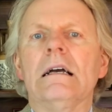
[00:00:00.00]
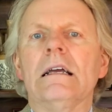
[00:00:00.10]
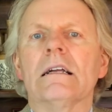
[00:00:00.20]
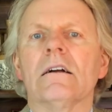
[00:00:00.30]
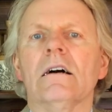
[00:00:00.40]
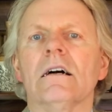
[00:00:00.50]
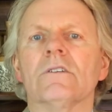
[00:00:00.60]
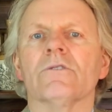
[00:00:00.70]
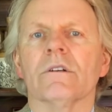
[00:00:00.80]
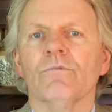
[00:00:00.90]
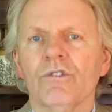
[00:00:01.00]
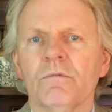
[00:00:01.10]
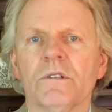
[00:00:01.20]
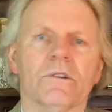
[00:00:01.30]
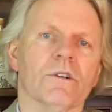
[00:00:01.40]
in a cause or in a
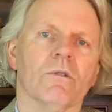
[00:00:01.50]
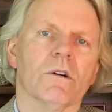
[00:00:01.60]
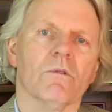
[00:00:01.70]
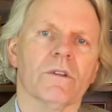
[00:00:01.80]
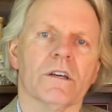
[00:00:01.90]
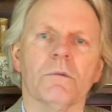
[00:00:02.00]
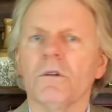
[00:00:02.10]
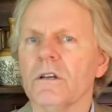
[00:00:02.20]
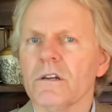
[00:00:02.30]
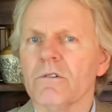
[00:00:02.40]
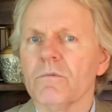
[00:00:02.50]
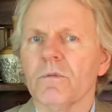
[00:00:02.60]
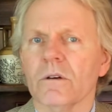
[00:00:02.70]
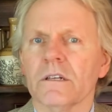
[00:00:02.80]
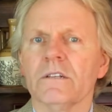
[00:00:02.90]
movement, or you work with a community
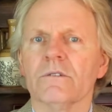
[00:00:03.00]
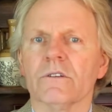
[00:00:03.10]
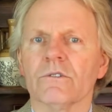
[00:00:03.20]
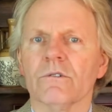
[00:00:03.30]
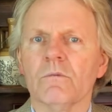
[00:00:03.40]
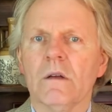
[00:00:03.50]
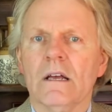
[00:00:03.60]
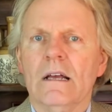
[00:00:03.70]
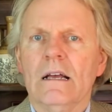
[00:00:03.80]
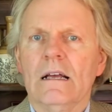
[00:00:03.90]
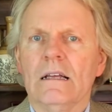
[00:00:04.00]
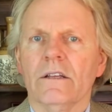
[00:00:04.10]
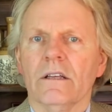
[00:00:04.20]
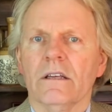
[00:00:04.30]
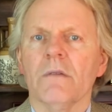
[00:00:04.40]
group or an interest group,
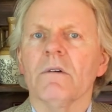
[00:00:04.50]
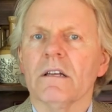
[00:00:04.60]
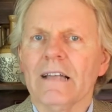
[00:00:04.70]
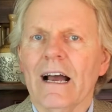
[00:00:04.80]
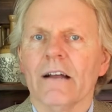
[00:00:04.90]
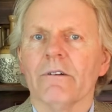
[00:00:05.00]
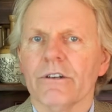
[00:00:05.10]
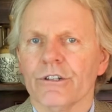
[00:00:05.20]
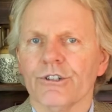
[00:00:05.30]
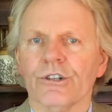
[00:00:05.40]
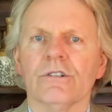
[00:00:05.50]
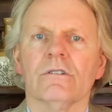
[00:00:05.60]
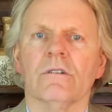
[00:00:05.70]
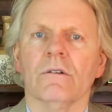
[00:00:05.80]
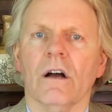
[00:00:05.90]
keeping a diary or a
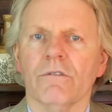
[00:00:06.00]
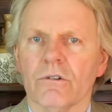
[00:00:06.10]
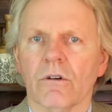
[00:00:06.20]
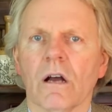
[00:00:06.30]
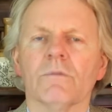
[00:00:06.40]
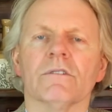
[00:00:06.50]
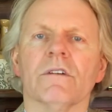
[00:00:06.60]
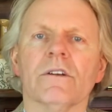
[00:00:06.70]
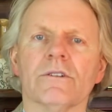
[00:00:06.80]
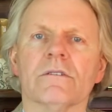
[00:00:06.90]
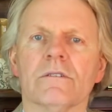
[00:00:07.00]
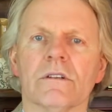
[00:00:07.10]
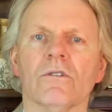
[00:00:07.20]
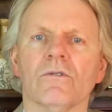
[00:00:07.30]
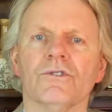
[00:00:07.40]
journal of your own observations
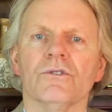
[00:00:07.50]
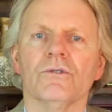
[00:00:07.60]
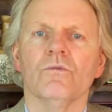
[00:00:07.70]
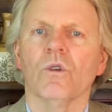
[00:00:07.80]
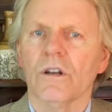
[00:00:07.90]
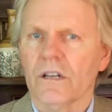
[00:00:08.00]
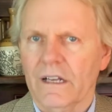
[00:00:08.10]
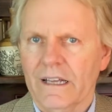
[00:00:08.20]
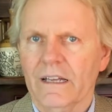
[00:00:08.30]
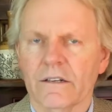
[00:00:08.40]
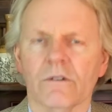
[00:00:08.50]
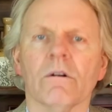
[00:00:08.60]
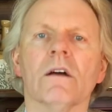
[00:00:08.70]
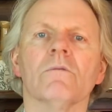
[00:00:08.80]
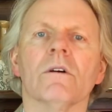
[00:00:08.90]
and those you work in and
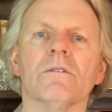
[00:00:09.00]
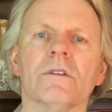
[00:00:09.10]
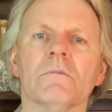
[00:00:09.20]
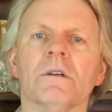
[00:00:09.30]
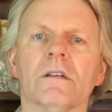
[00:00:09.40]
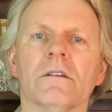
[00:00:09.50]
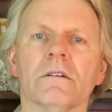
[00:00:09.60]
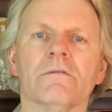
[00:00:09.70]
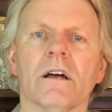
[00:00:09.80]
around with can be another